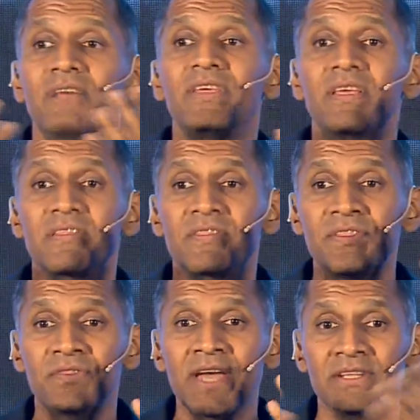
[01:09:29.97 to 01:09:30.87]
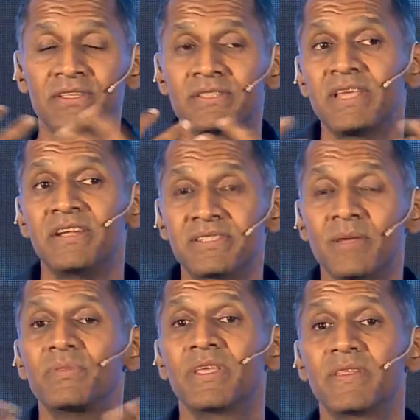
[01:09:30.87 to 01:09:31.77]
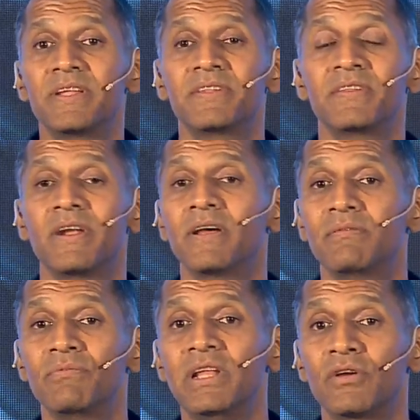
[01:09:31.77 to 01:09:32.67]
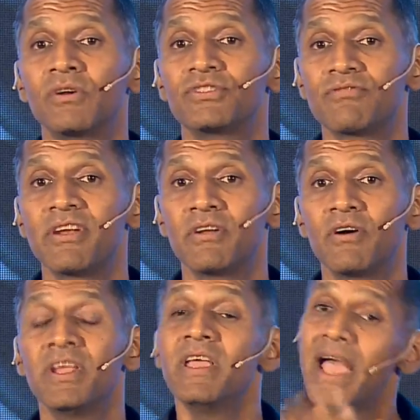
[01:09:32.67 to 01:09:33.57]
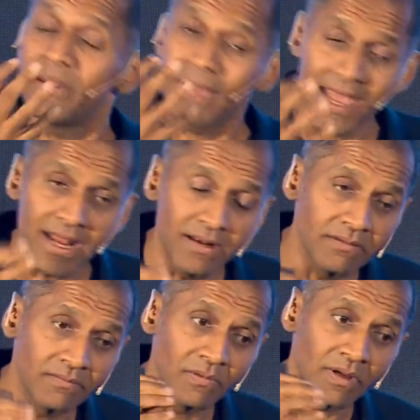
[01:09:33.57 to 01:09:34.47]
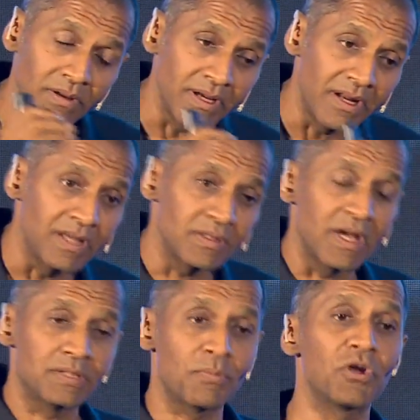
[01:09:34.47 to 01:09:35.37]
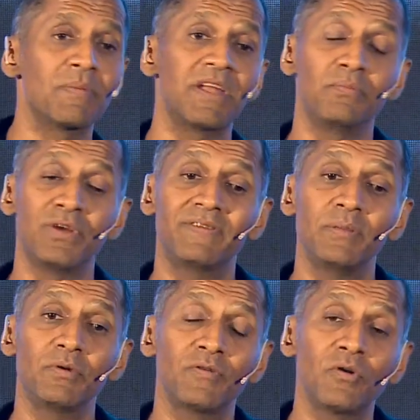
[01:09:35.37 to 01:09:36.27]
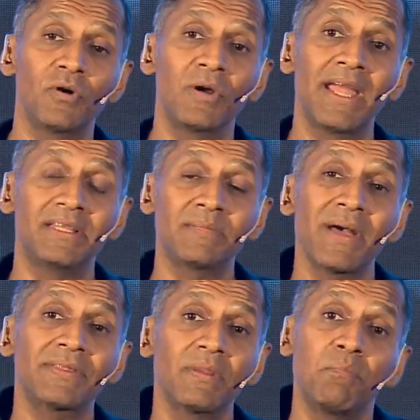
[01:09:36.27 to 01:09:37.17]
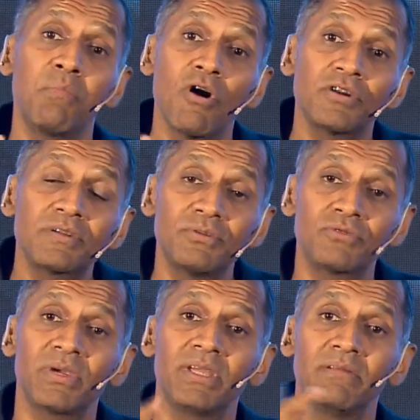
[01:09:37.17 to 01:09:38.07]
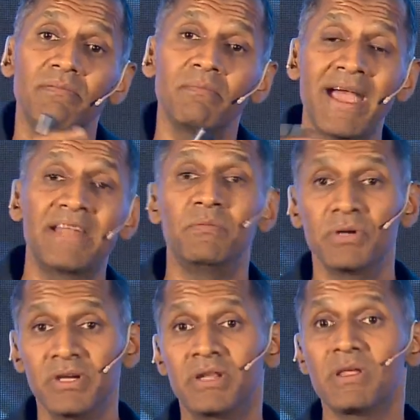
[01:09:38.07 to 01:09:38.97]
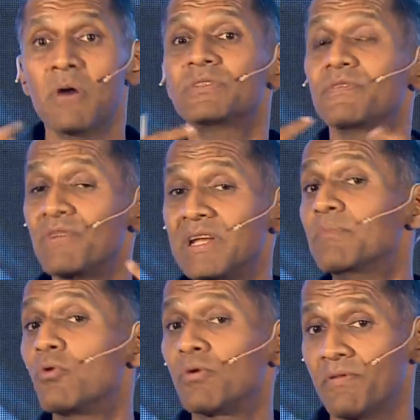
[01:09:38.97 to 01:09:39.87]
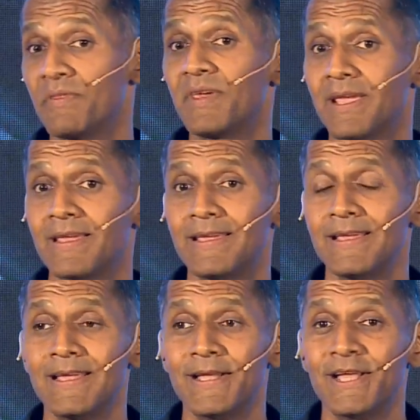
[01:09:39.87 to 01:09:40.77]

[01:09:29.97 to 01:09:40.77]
I think that is something that I really concentrated on. And you know, I spoke about it briefly before, and it's about the bond between man and bird. That was a really important thing.